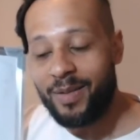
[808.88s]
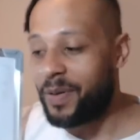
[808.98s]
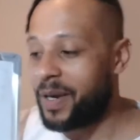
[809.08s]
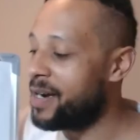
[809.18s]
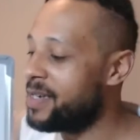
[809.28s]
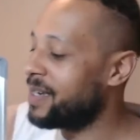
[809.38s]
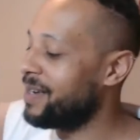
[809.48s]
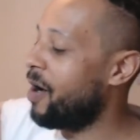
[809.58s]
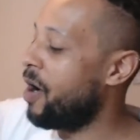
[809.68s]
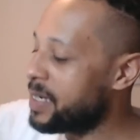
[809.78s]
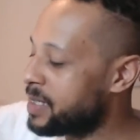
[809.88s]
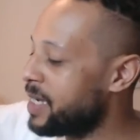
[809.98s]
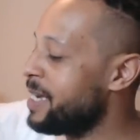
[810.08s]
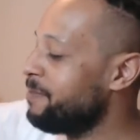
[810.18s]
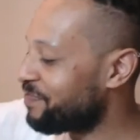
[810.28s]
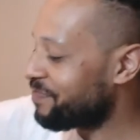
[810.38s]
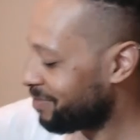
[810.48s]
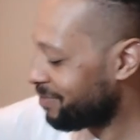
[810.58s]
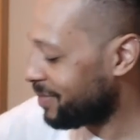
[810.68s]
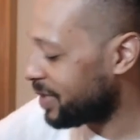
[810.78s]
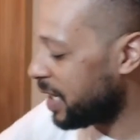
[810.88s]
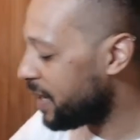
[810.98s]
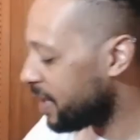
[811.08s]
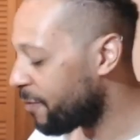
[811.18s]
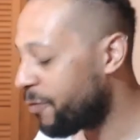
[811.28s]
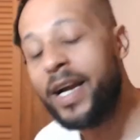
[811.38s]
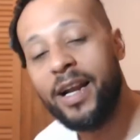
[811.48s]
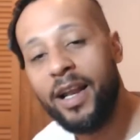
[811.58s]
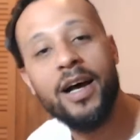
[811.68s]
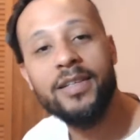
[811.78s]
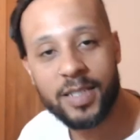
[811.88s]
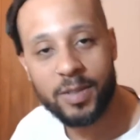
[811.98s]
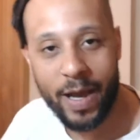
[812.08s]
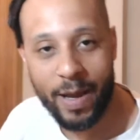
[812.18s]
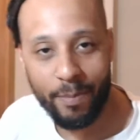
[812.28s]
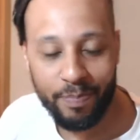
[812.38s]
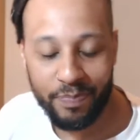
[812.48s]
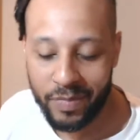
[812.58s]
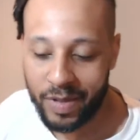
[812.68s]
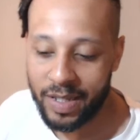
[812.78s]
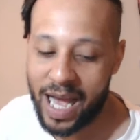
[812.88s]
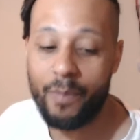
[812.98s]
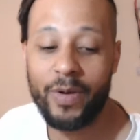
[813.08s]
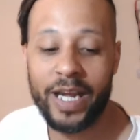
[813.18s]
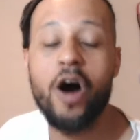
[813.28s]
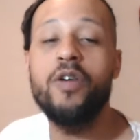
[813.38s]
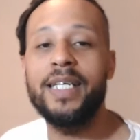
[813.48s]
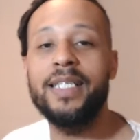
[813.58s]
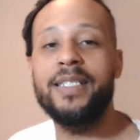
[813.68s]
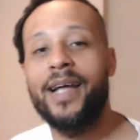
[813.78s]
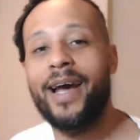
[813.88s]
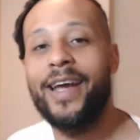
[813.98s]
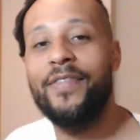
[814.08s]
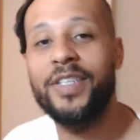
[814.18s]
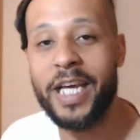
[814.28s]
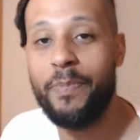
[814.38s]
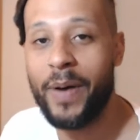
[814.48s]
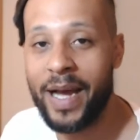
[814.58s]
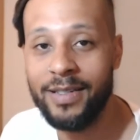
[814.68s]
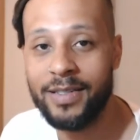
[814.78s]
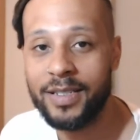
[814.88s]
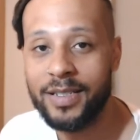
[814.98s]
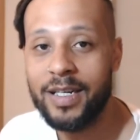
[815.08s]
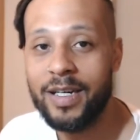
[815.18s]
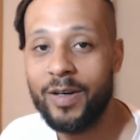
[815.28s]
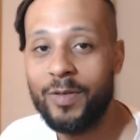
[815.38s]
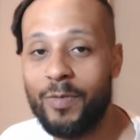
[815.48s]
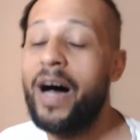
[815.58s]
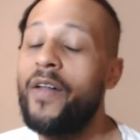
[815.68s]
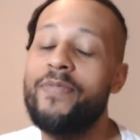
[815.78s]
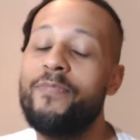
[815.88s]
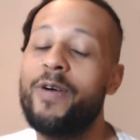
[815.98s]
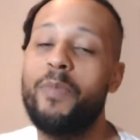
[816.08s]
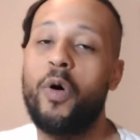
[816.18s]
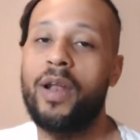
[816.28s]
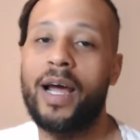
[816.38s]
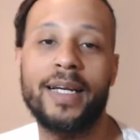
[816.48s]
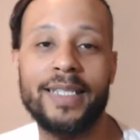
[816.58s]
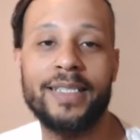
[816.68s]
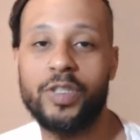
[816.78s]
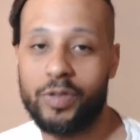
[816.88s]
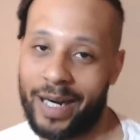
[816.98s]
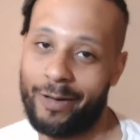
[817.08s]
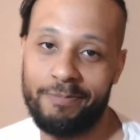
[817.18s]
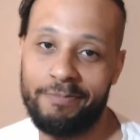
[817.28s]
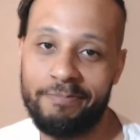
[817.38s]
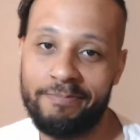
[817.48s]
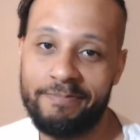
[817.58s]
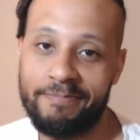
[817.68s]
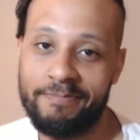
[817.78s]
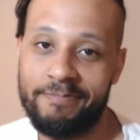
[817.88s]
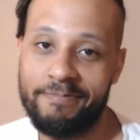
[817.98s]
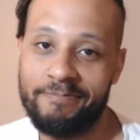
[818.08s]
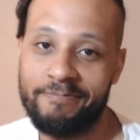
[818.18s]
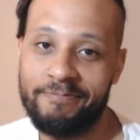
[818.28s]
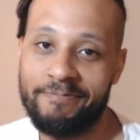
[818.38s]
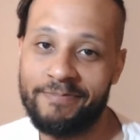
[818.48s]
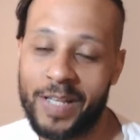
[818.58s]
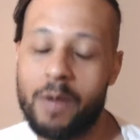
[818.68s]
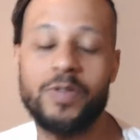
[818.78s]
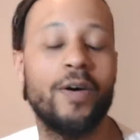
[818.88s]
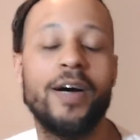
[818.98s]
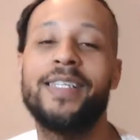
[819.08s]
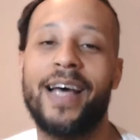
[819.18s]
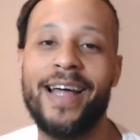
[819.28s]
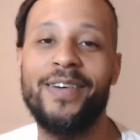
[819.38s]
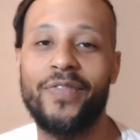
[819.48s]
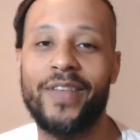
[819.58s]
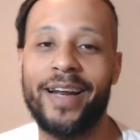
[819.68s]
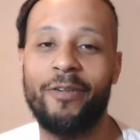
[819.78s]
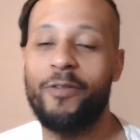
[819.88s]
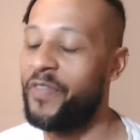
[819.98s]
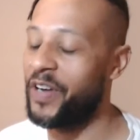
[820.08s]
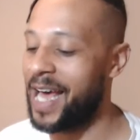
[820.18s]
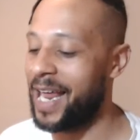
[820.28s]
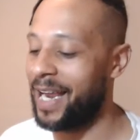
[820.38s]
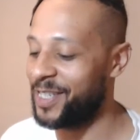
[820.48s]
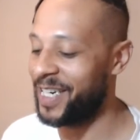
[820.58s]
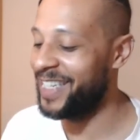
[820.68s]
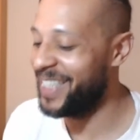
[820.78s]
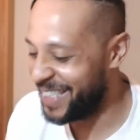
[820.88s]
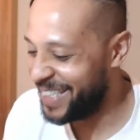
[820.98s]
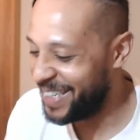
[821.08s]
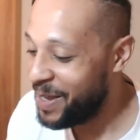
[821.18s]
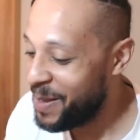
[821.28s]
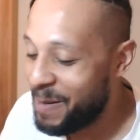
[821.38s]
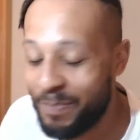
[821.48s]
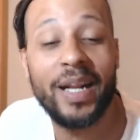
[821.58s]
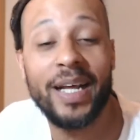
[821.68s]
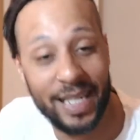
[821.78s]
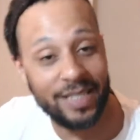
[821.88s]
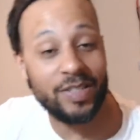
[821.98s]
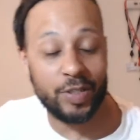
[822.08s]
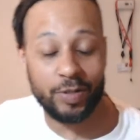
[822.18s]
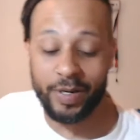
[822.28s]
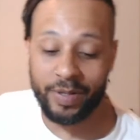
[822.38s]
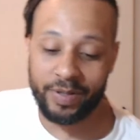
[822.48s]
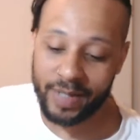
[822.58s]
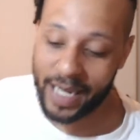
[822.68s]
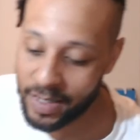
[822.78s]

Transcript: Because honestly, if we're going to learn to swim and we only stay in the deep end, well, then we're more likely to drown. I'm sorry to end on that horrific analogy, but it is the truth. It